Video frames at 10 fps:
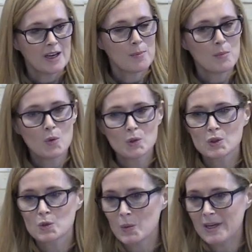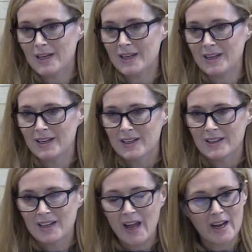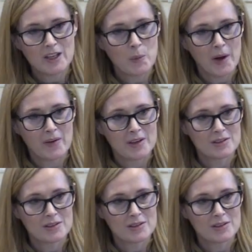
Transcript: and more sweetly than anywhere